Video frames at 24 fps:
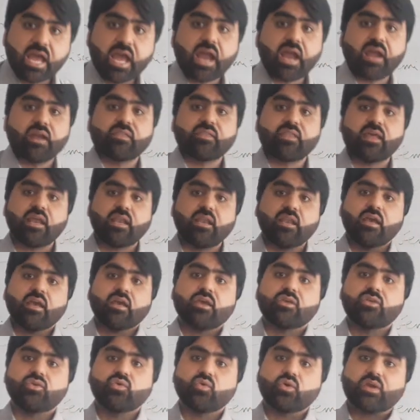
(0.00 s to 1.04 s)
and then
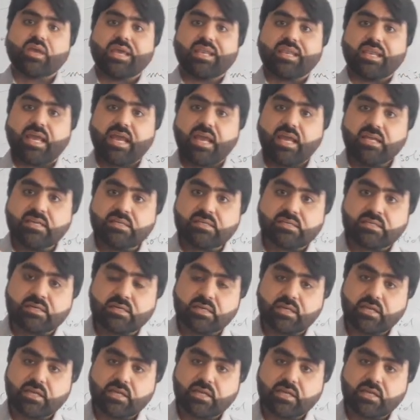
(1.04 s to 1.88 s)
you can enter